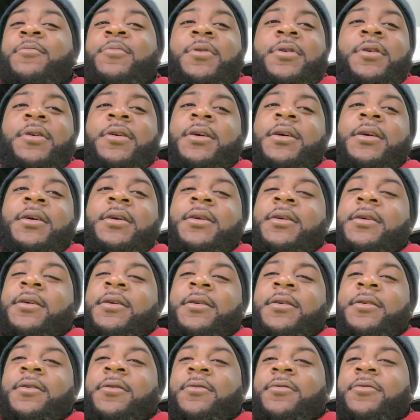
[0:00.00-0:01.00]
But,
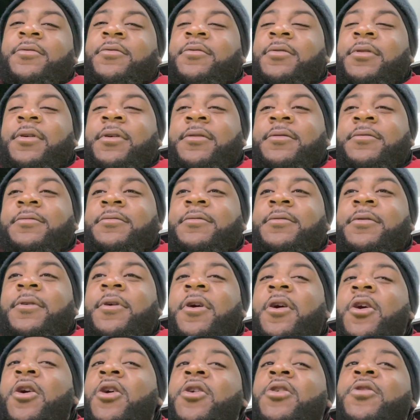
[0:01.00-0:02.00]
you know,
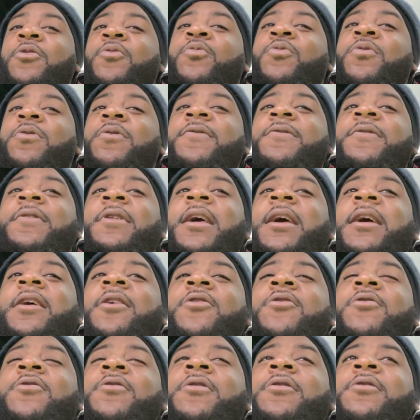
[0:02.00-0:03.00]
all the woofing that
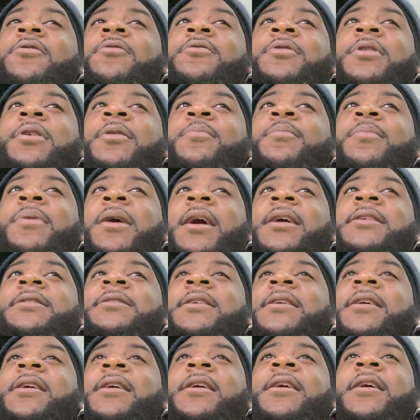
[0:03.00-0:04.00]
go on in
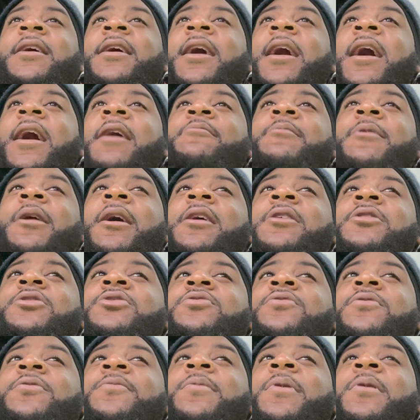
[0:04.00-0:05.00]
boxing, I'm not
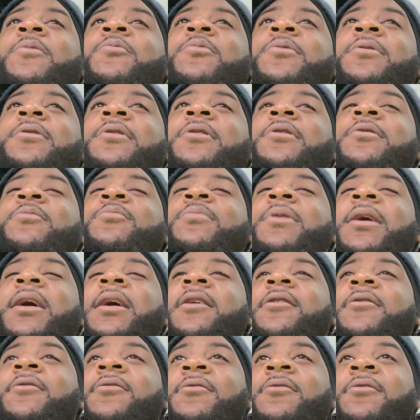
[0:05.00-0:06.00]
sure if I'm willing to
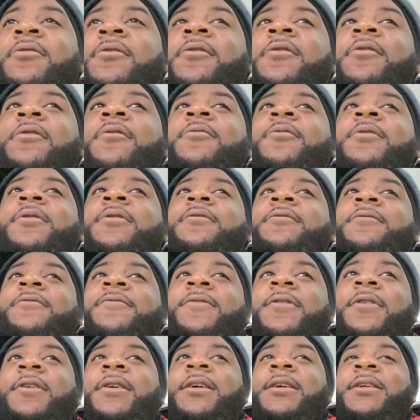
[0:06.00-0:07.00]
bank on what the
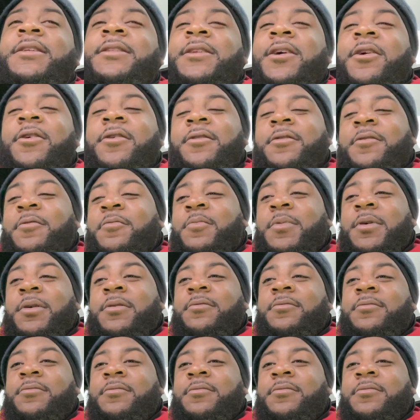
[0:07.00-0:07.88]
fuck he's talking about.